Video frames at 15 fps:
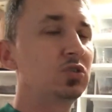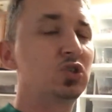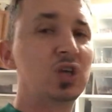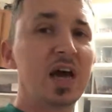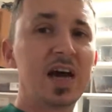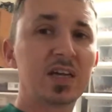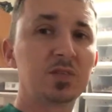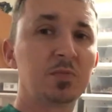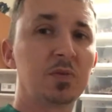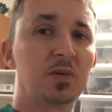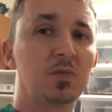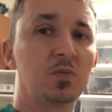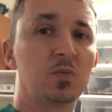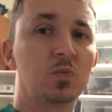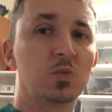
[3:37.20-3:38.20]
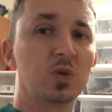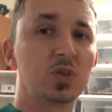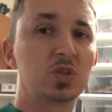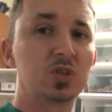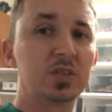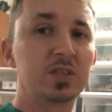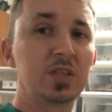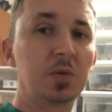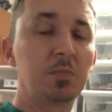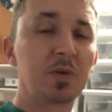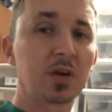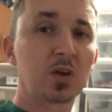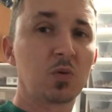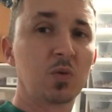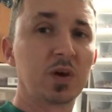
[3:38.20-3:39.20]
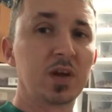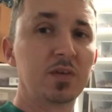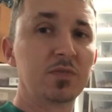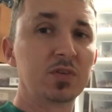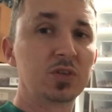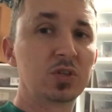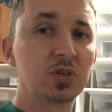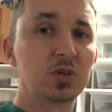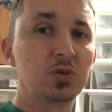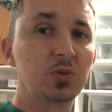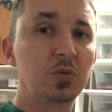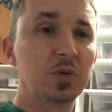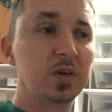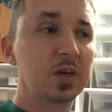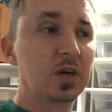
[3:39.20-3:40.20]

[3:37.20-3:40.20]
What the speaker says: Jasmine, which is the bigger one of the two,